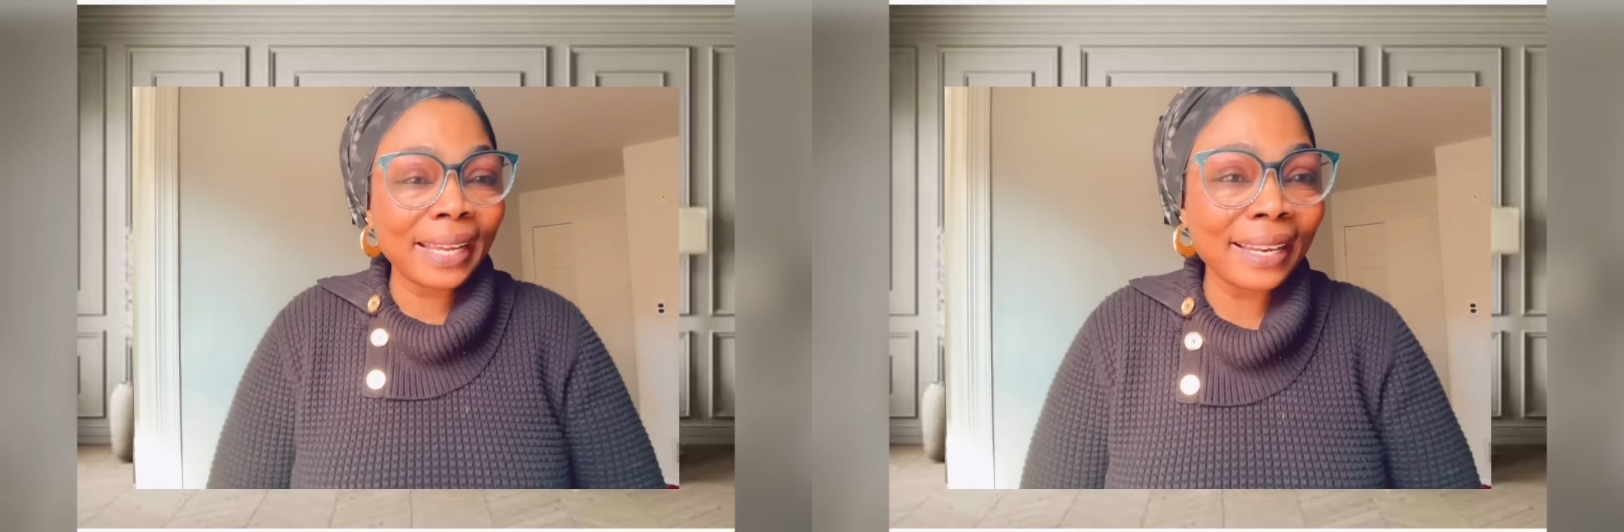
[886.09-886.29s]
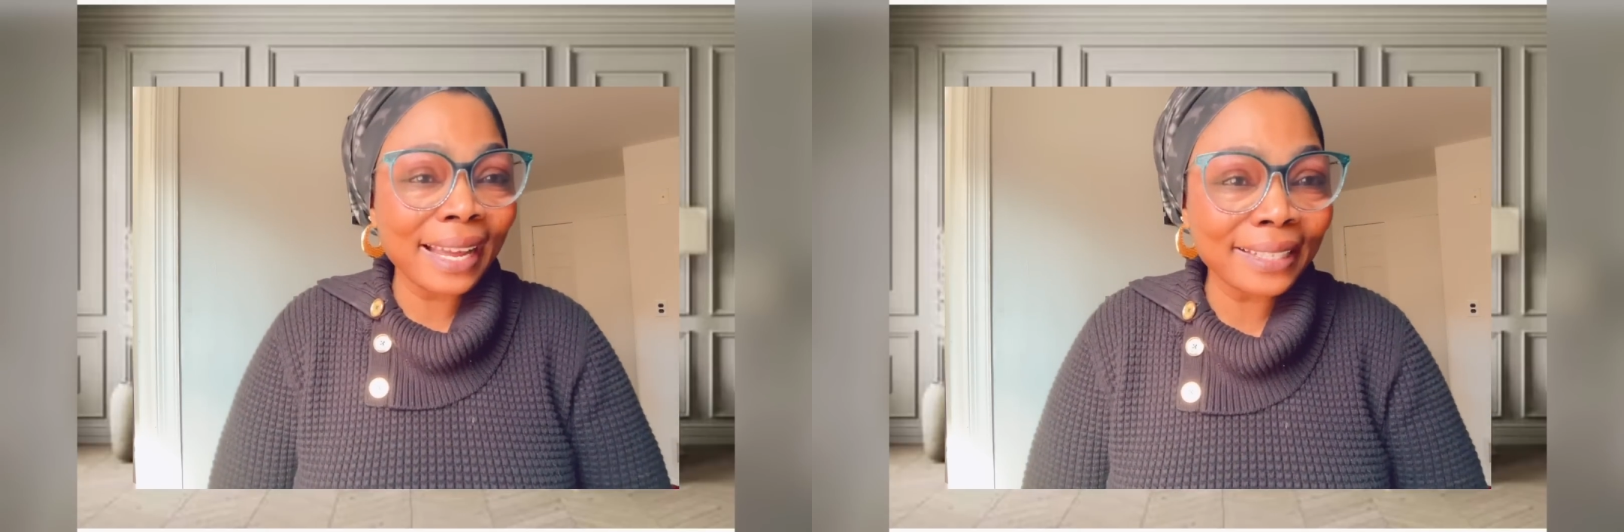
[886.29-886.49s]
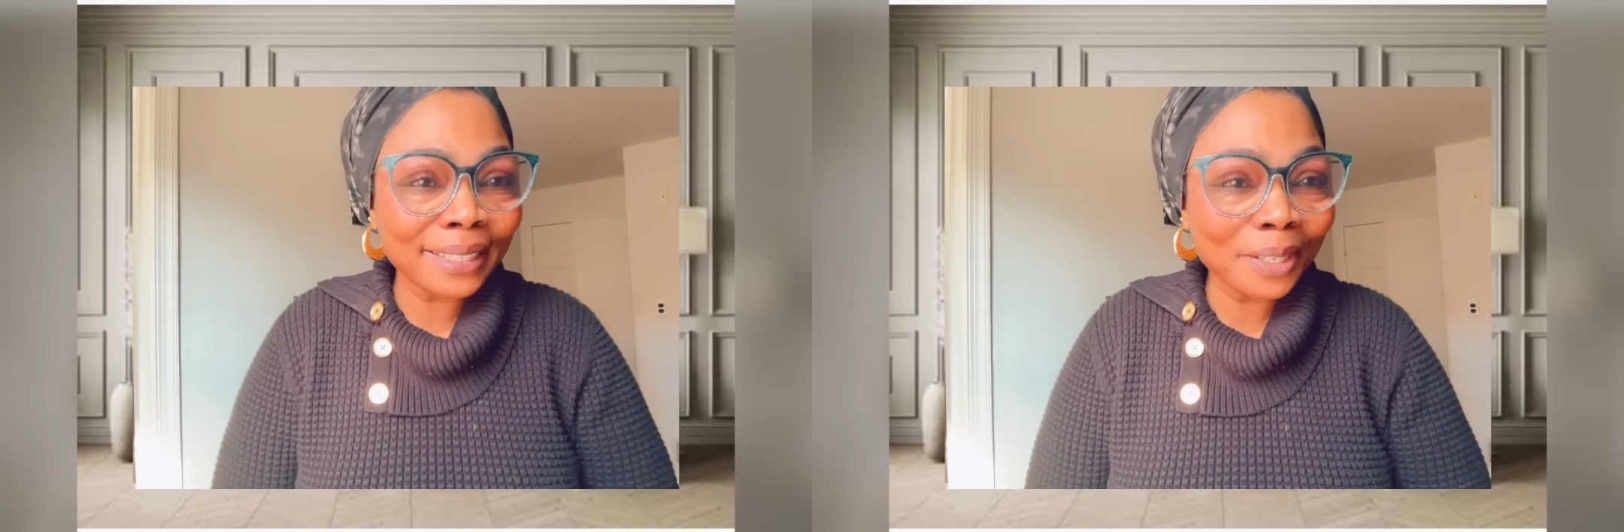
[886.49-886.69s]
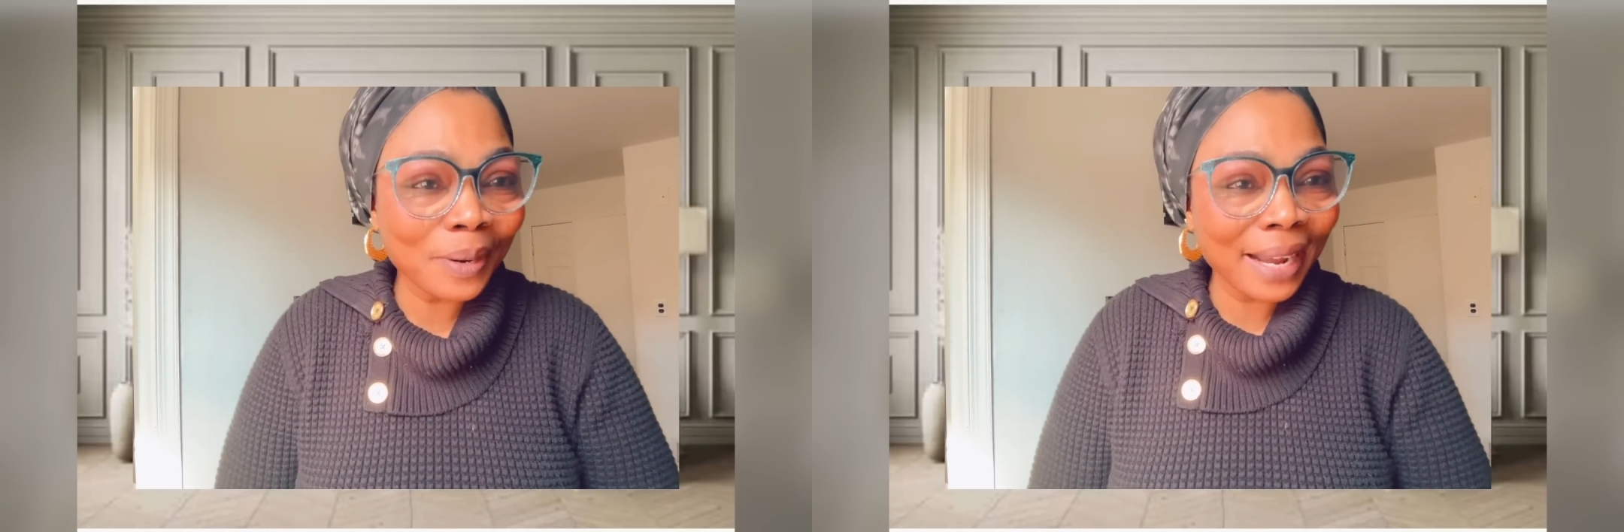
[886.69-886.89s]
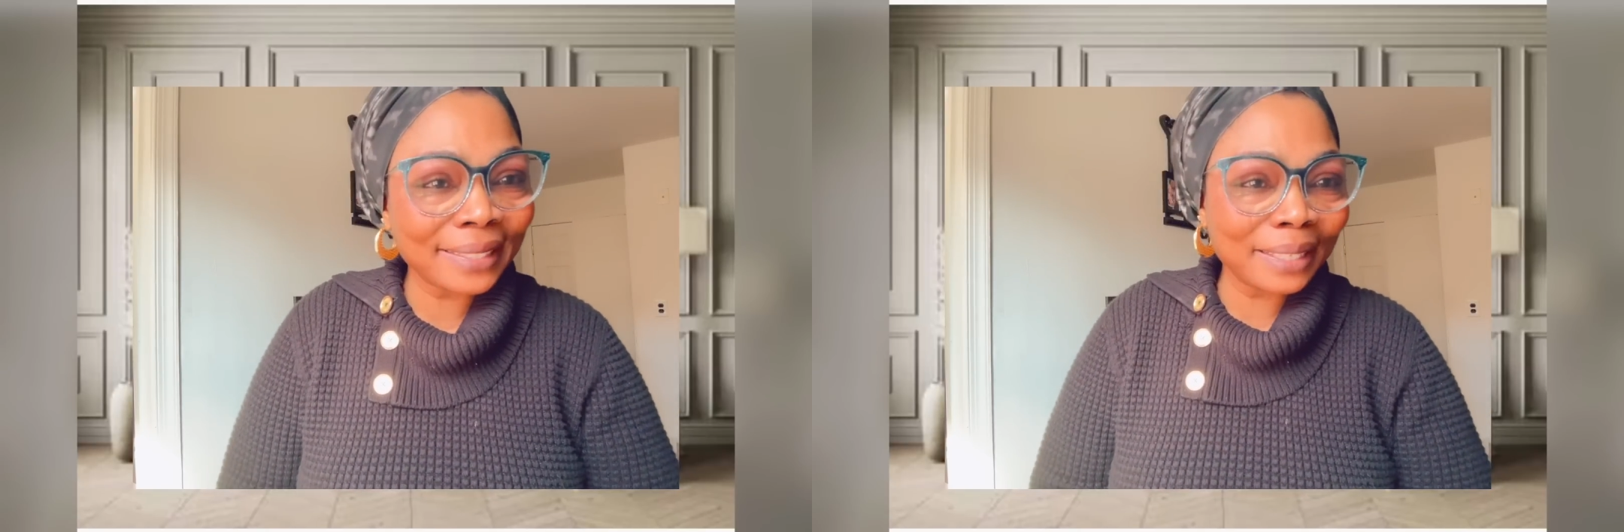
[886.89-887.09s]
Na the thing
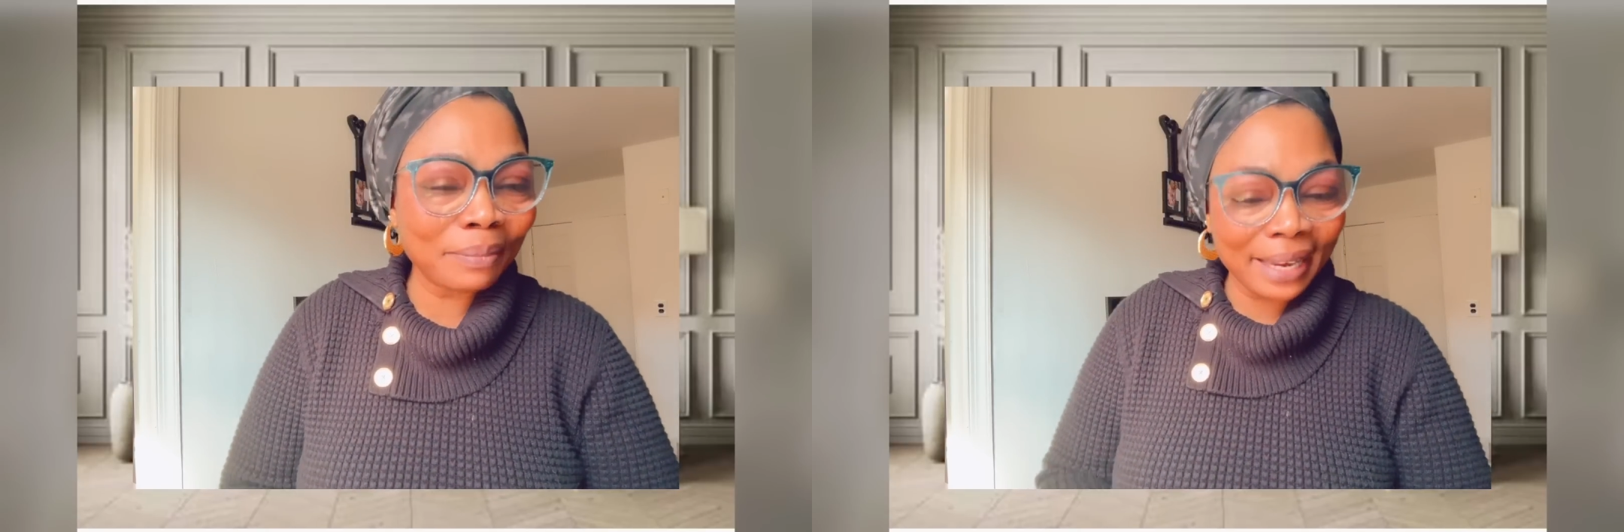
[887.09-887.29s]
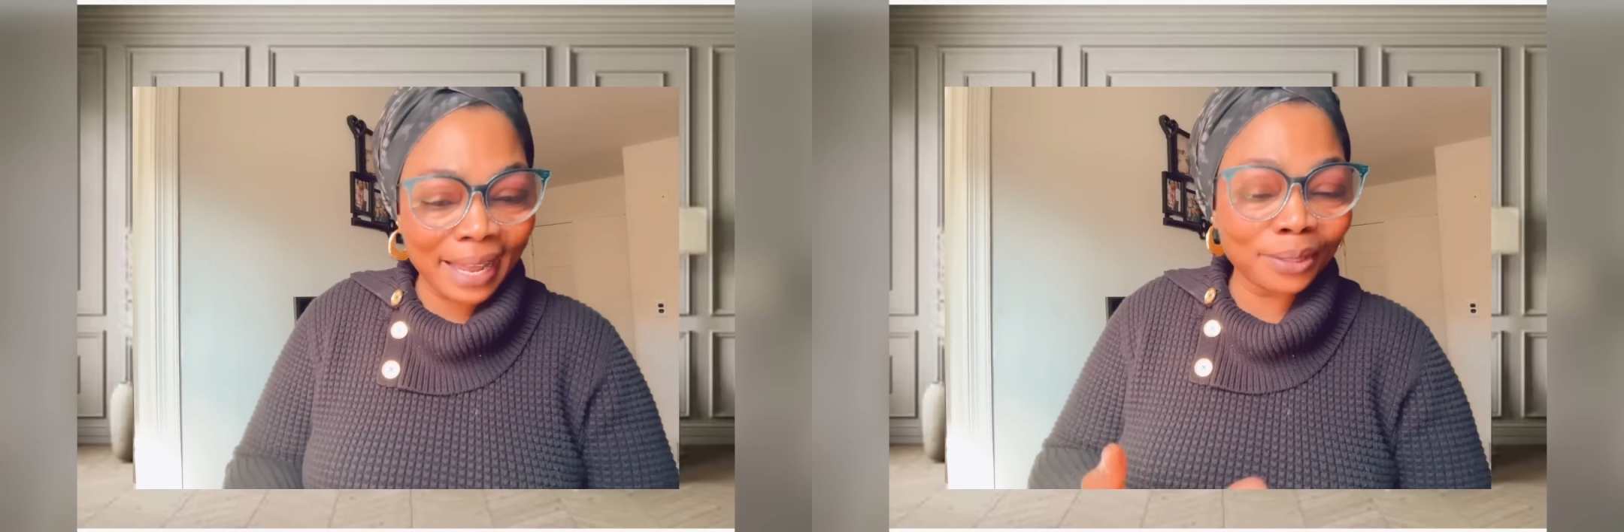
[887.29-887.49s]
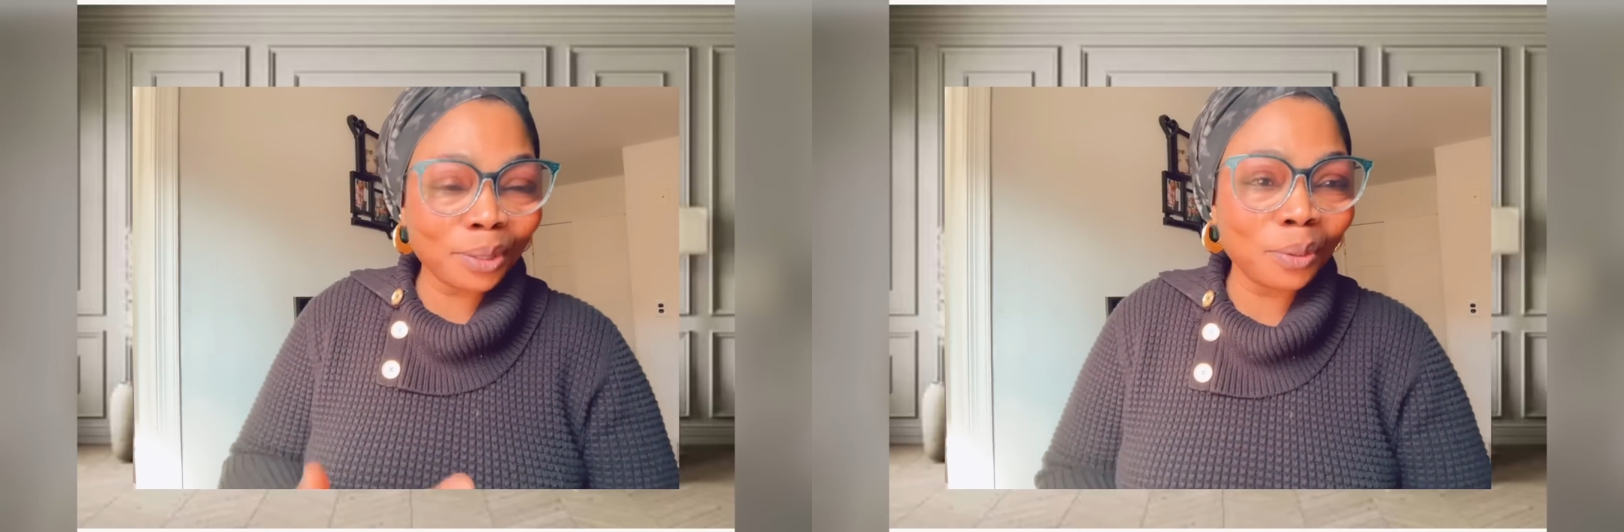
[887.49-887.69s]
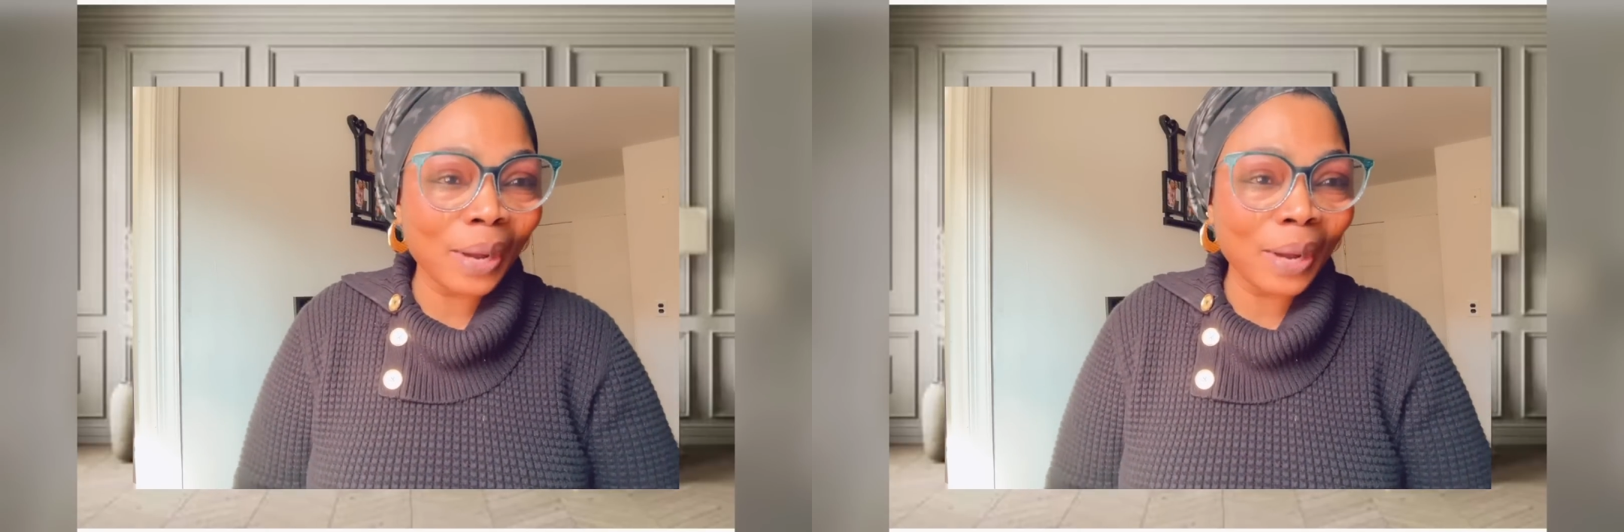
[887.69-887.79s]
wey I see be that o.